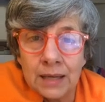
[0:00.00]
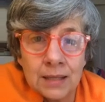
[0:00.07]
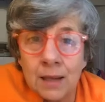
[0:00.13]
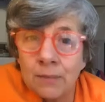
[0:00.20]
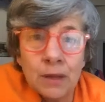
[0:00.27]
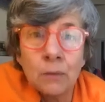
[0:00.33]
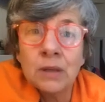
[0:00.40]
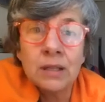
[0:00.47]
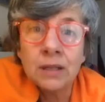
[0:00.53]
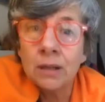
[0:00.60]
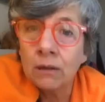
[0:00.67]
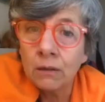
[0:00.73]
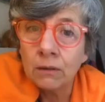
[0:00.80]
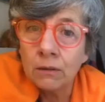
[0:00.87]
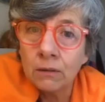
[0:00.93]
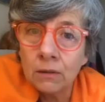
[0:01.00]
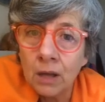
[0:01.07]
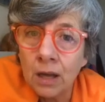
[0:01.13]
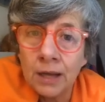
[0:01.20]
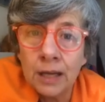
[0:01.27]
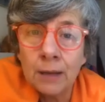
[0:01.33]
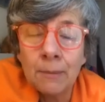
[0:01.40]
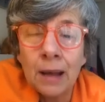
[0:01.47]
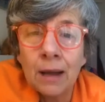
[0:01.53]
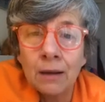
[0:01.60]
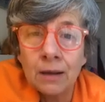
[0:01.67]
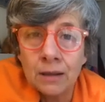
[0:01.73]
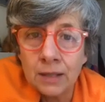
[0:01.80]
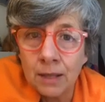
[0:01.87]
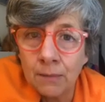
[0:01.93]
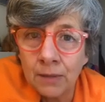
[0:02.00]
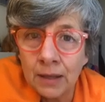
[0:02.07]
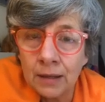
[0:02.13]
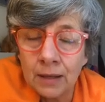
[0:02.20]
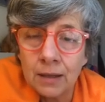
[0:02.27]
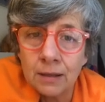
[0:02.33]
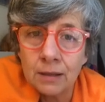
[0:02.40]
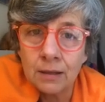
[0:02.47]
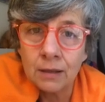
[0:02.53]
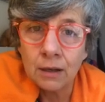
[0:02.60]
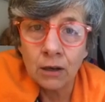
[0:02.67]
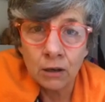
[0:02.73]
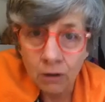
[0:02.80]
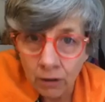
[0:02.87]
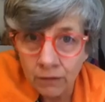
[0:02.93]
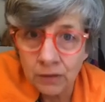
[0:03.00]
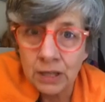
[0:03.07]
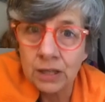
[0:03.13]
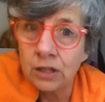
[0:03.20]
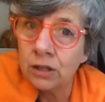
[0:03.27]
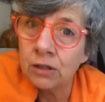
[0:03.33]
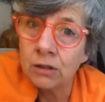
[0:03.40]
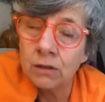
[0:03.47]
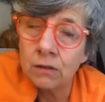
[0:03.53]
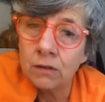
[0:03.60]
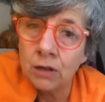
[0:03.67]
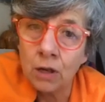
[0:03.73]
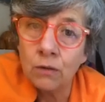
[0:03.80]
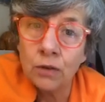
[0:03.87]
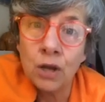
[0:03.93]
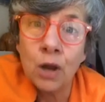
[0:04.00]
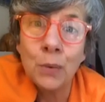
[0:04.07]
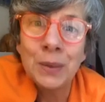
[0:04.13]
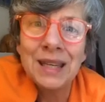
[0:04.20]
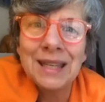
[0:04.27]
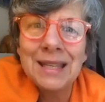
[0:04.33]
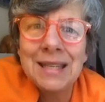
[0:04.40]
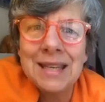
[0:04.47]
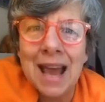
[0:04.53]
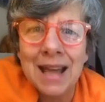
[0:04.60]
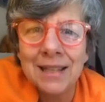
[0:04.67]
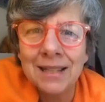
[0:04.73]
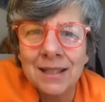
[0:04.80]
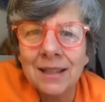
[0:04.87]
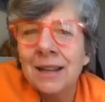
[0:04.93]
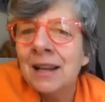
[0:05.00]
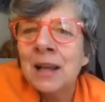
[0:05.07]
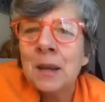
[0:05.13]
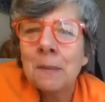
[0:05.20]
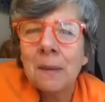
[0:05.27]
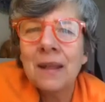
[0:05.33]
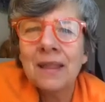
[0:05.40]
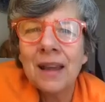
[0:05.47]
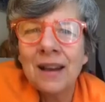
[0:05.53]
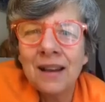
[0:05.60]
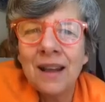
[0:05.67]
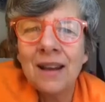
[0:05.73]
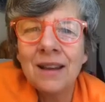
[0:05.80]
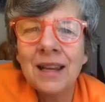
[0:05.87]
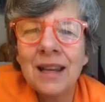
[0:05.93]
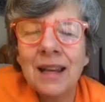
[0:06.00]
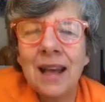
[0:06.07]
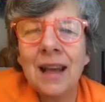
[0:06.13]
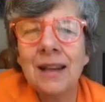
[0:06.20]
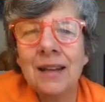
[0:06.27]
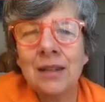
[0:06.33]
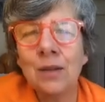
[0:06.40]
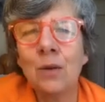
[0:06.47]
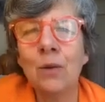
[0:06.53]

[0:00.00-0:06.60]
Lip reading: something we're still learning about, and something that a lot of teachers don't know yet, but they're learning, and